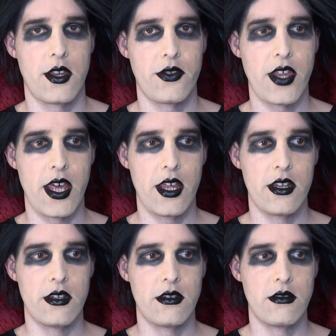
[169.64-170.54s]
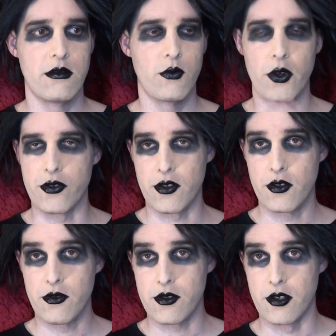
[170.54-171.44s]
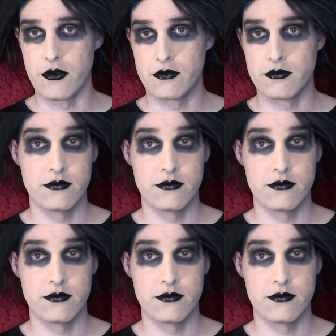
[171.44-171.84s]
Then, where's the Soul Stone?